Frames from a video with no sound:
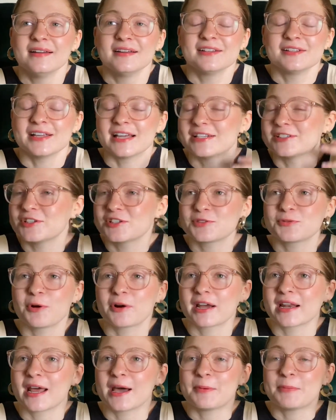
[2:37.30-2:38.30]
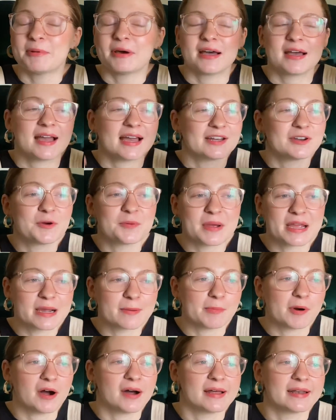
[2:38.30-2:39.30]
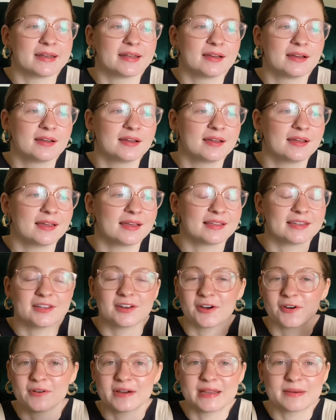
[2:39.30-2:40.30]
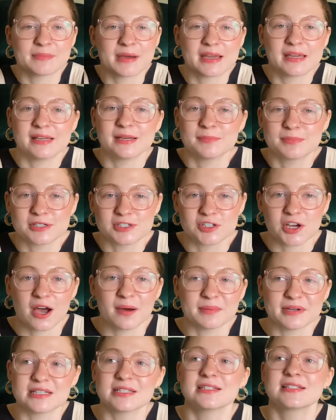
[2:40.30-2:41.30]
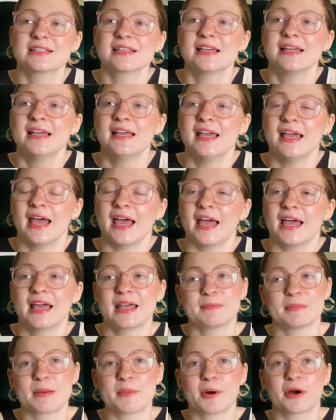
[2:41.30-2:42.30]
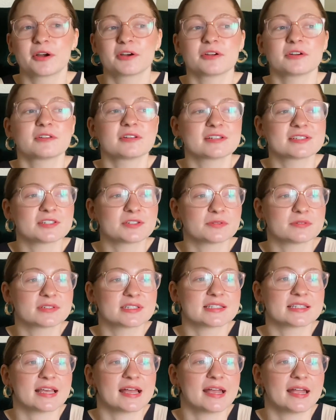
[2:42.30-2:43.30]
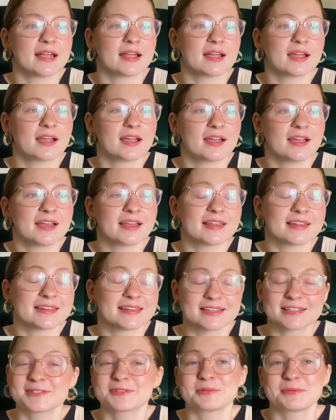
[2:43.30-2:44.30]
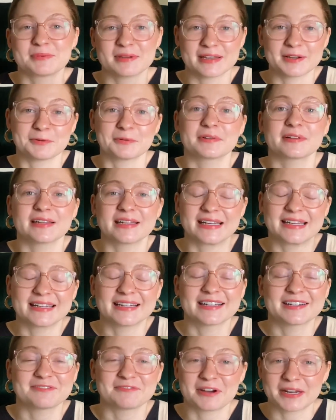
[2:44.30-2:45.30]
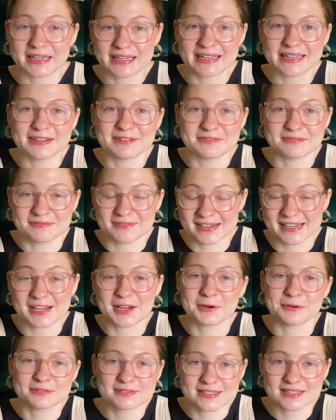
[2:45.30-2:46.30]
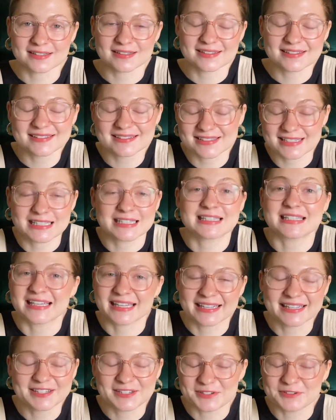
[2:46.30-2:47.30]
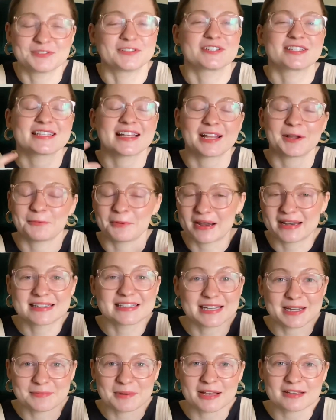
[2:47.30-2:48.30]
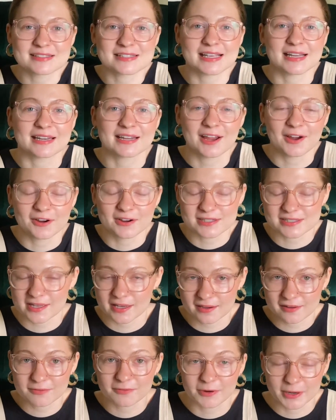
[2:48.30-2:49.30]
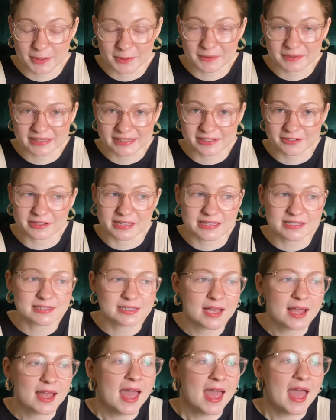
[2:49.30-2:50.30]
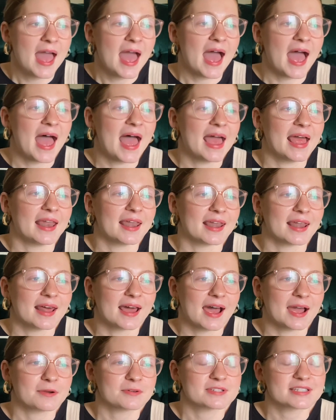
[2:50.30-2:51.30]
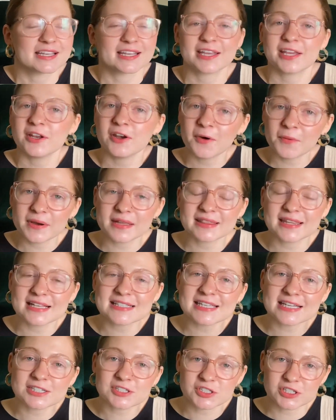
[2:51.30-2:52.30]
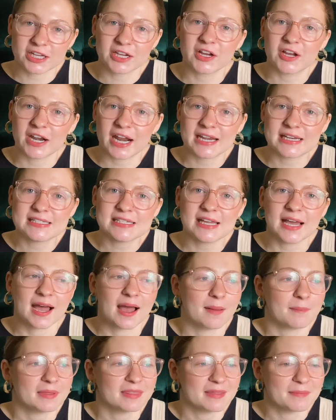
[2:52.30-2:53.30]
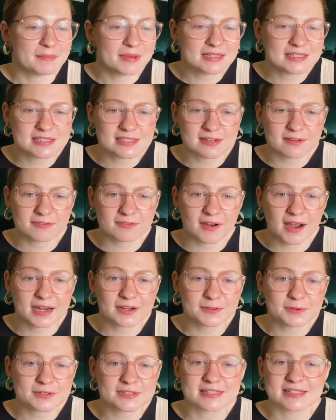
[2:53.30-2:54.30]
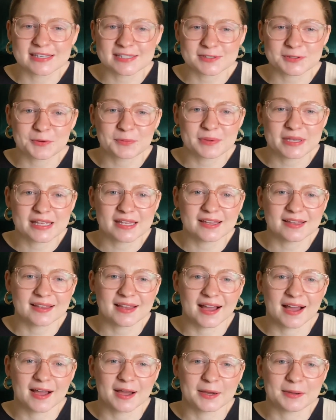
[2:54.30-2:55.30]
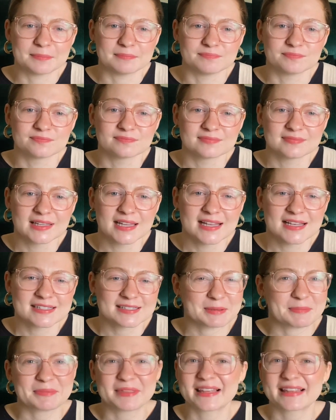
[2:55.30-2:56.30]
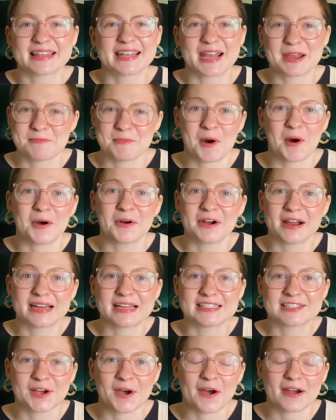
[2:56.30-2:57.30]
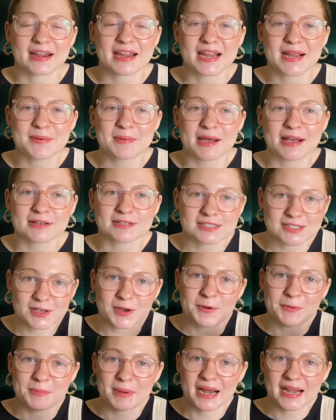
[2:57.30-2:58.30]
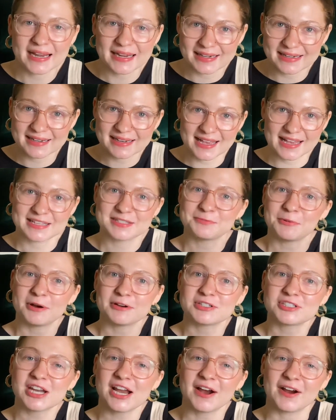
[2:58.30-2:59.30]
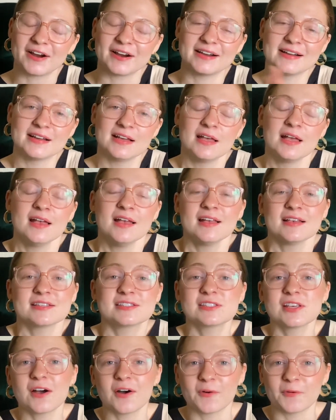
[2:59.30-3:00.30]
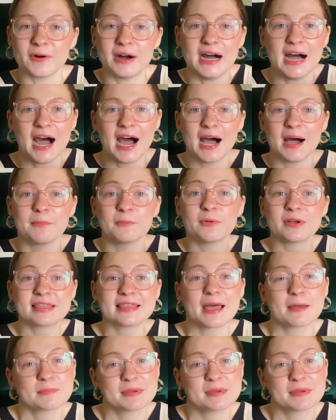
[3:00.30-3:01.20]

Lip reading: had just woken up, had no makeup on, you know, in my pajamas, and my partner Alyssa was like, this would be a really funny video to see you just like ranting about skincare, because I frequently do this. And I was like, you know what, that's actually a good idea. I'm in the midst of finals. This will be something that I'm already talking about, so might as well share. So with that